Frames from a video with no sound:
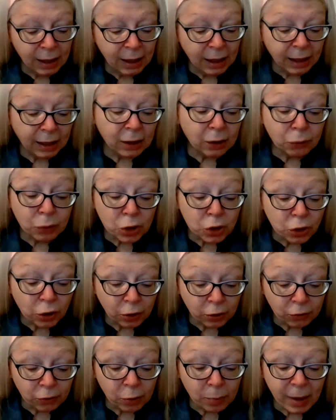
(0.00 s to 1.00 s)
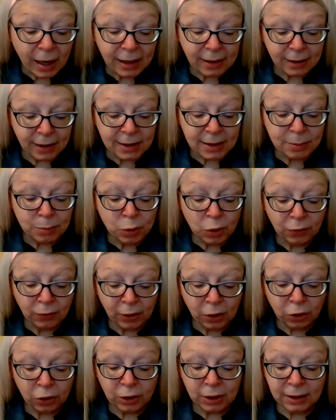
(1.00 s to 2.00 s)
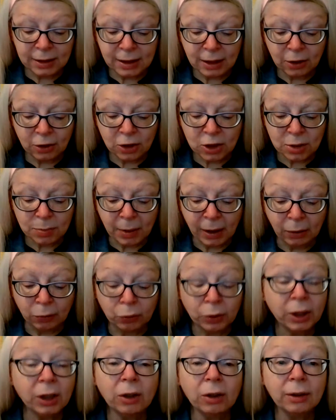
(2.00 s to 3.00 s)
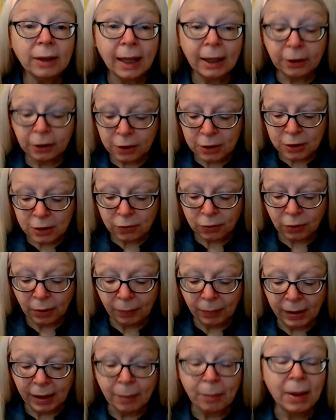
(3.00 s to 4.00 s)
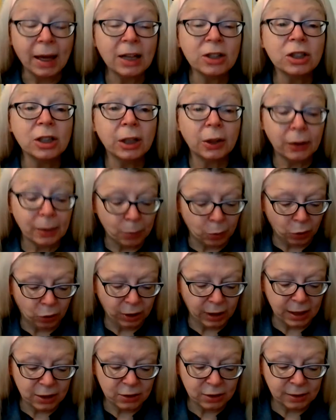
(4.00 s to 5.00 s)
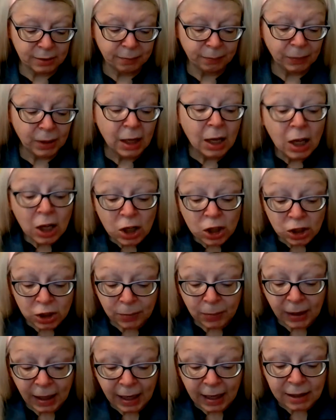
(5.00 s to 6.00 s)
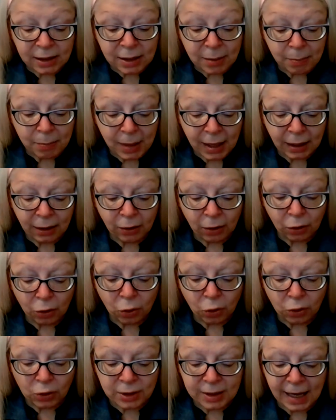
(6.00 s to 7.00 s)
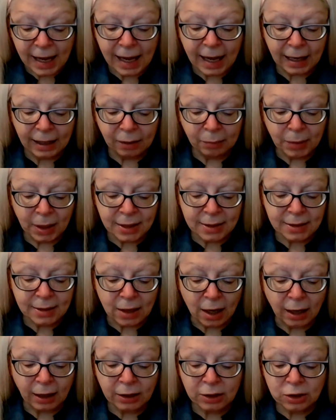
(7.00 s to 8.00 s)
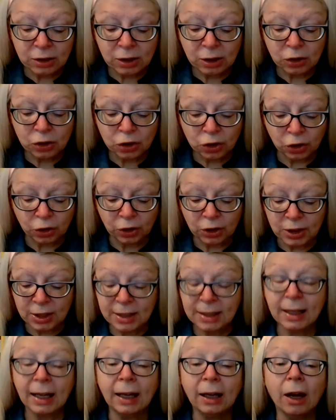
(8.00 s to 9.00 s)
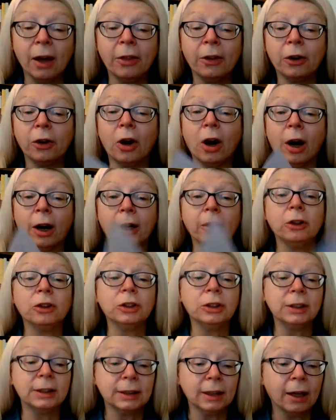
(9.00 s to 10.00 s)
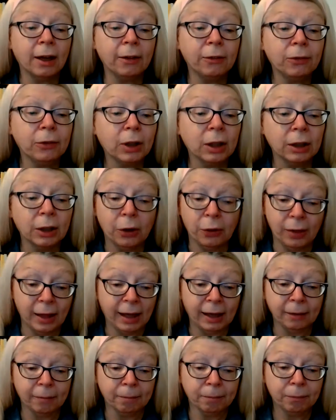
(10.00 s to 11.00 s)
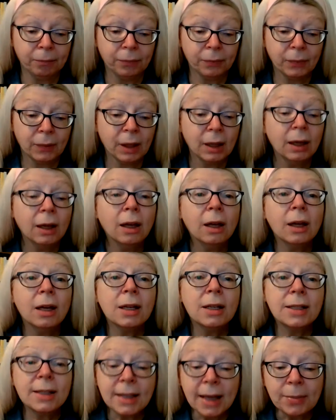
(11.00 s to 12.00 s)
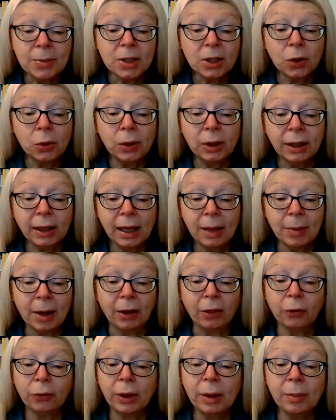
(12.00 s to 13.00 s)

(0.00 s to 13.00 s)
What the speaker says: And in return for my thus moving her to tears by real letters from the imaginary Bolus, she began to mend the holes I had in my socks, shirts, and other articles of clothing. Subsequently, about 3